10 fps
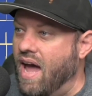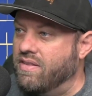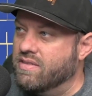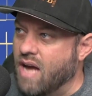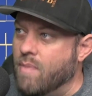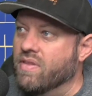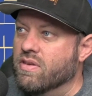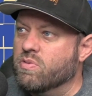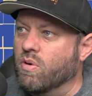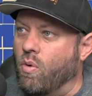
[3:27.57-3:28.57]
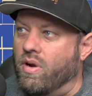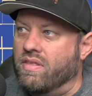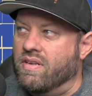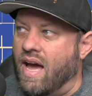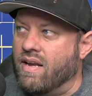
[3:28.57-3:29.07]
At the time of this
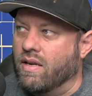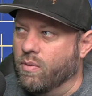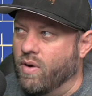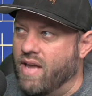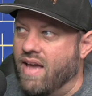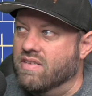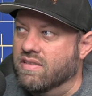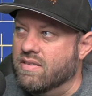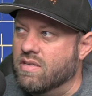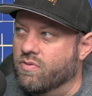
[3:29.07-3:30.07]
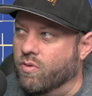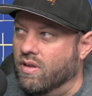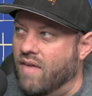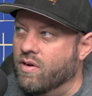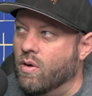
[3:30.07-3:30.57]
recording, the 991A is listed for
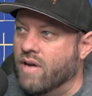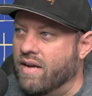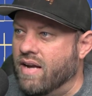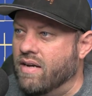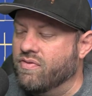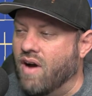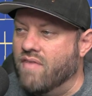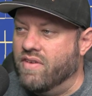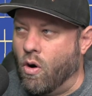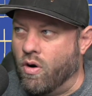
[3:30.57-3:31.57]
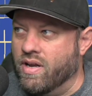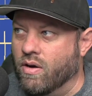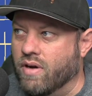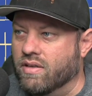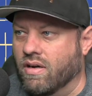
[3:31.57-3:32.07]
$1109.95 at
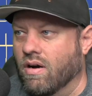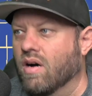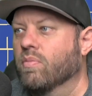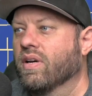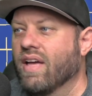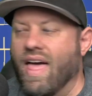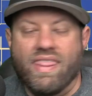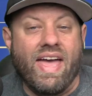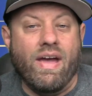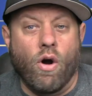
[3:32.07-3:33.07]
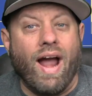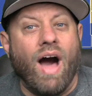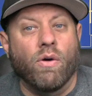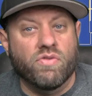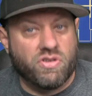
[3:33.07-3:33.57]
rnl.com. They are
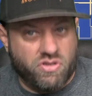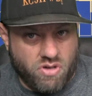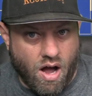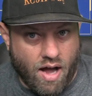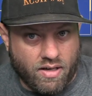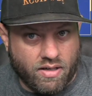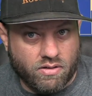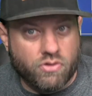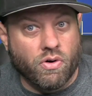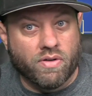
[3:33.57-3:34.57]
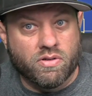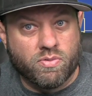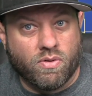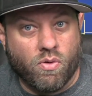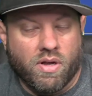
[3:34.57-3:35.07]
out of stock during
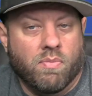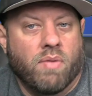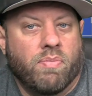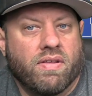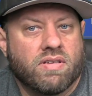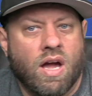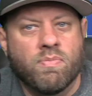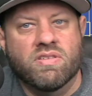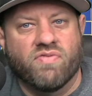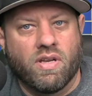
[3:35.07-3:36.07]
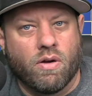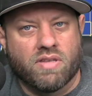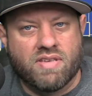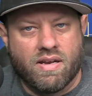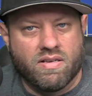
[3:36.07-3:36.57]
this recording, but by the time this video
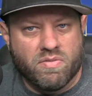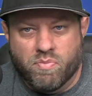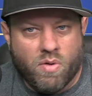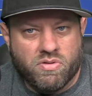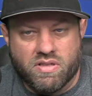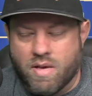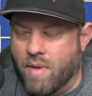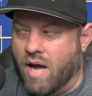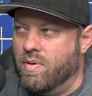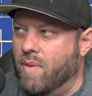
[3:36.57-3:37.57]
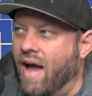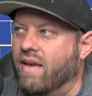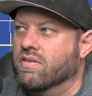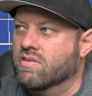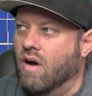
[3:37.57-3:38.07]
gets edited and posted, they might be
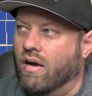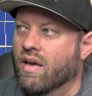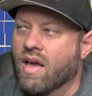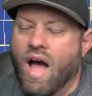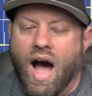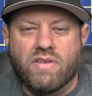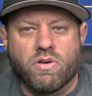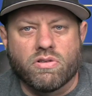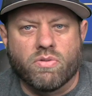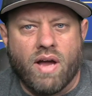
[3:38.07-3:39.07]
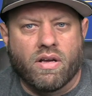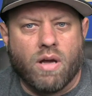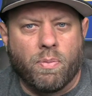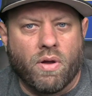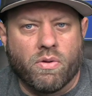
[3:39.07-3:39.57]
back in stock. I searched around a
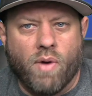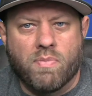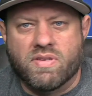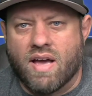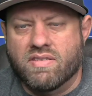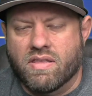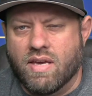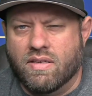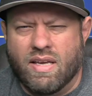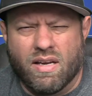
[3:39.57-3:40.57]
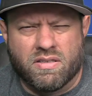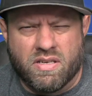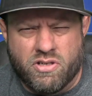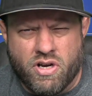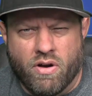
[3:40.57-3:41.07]
couple other websites. I think DX
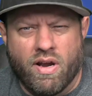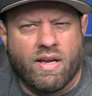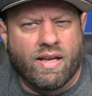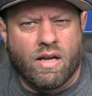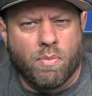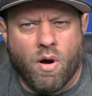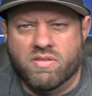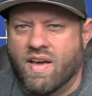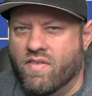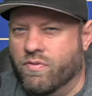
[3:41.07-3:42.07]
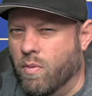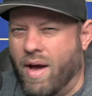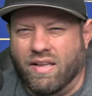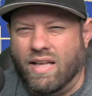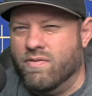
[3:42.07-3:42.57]
Engineering and Gigaparts have it for
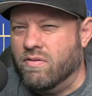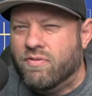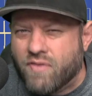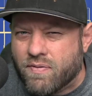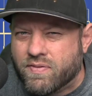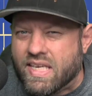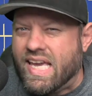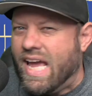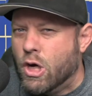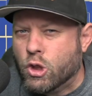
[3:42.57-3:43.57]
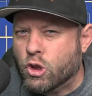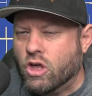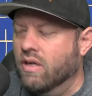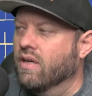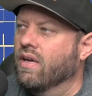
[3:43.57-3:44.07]
about 1150
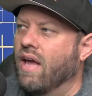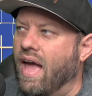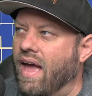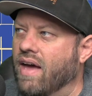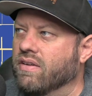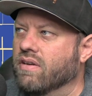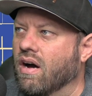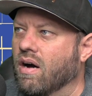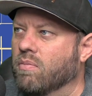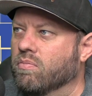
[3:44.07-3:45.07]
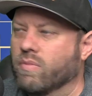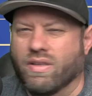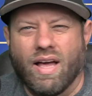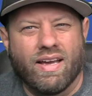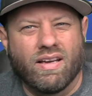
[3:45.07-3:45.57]
ish and um,
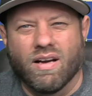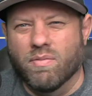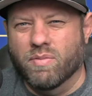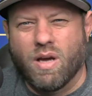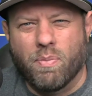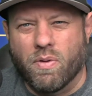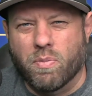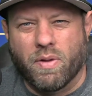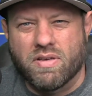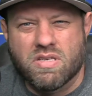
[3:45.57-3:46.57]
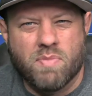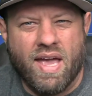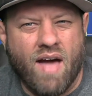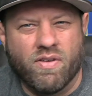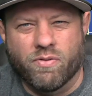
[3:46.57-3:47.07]
like um, a couple other places may
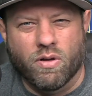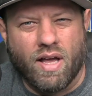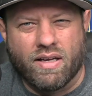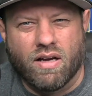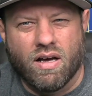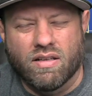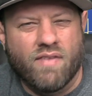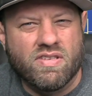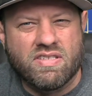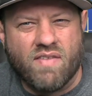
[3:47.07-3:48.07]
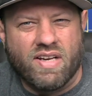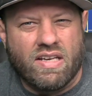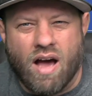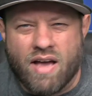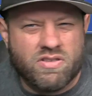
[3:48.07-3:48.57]
have it for like uh,
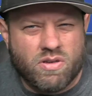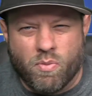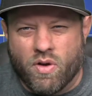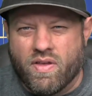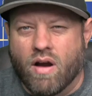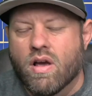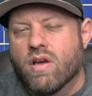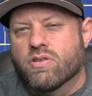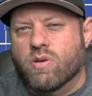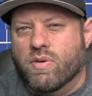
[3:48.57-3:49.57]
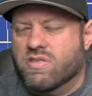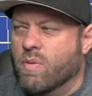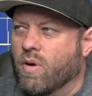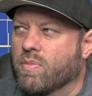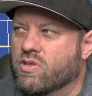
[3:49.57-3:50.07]
1179 somewhere in there so it's
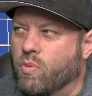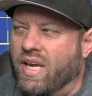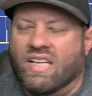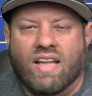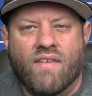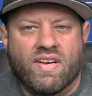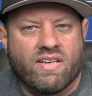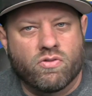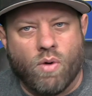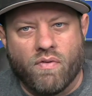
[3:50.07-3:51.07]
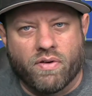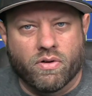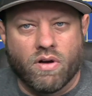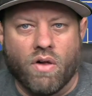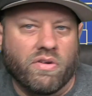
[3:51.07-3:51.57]
somewhere between 11 and
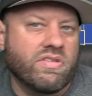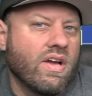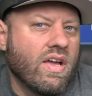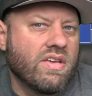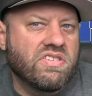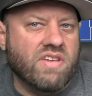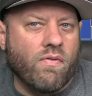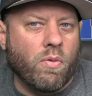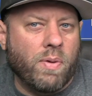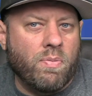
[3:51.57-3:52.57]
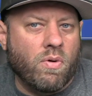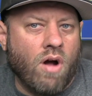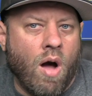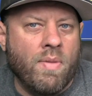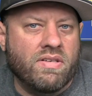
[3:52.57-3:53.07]
1200 dollars several people
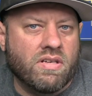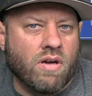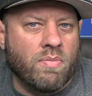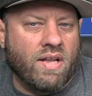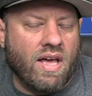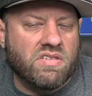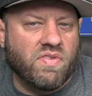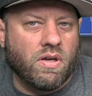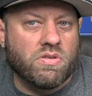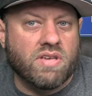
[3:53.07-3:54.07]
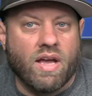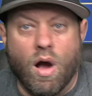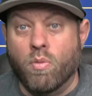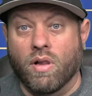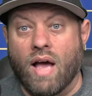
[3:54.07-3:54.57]
commented on my last video saying
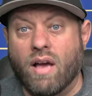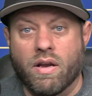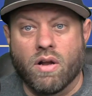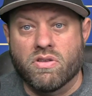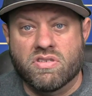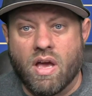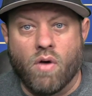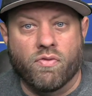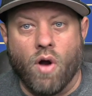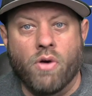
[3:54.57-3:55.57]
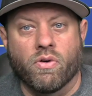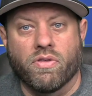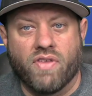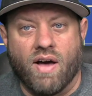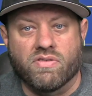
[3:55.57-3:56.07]
oh well i got it on sale for under a
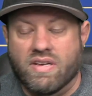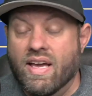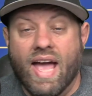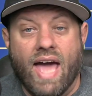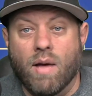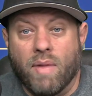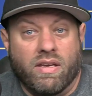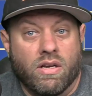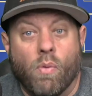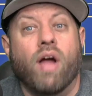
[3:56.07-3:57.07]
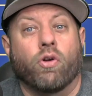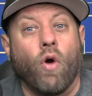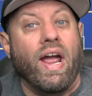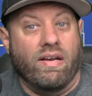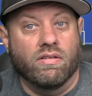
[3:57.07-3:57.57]
thousand and i'm like you know what
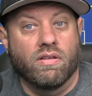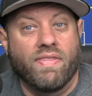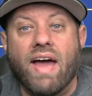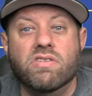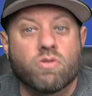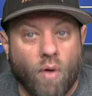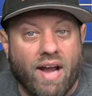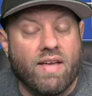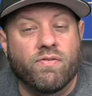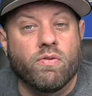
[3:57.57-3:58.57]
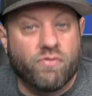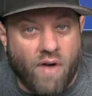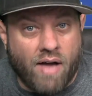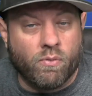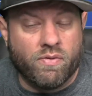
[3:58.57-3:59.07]
great that is great if you
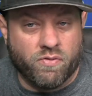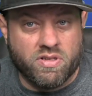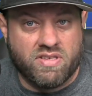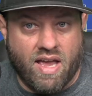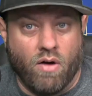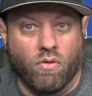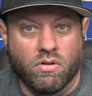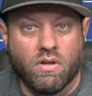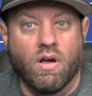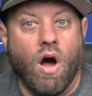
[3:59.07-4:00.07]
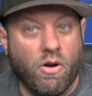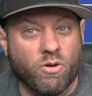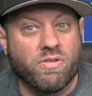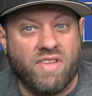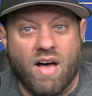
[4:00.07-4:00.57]
find one for sale
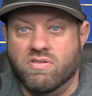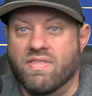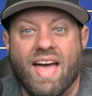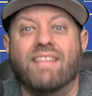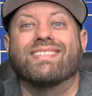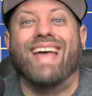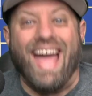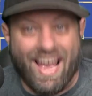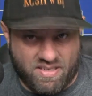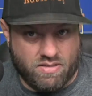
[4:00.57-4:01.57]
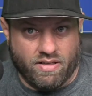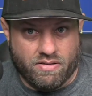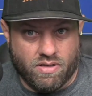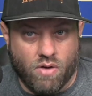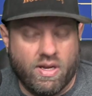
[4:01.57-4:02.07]
under a thousand that's
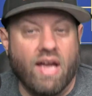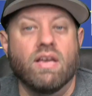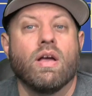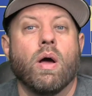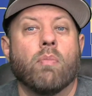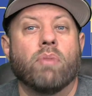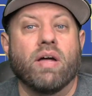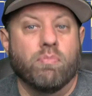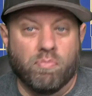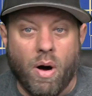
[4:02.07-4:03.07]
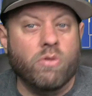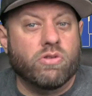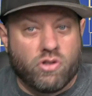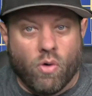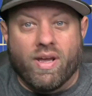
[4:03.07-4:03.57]
excellent okay but
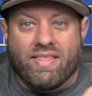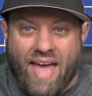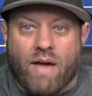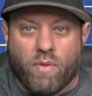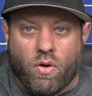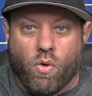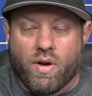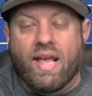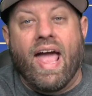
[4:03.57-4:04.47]
both during that recording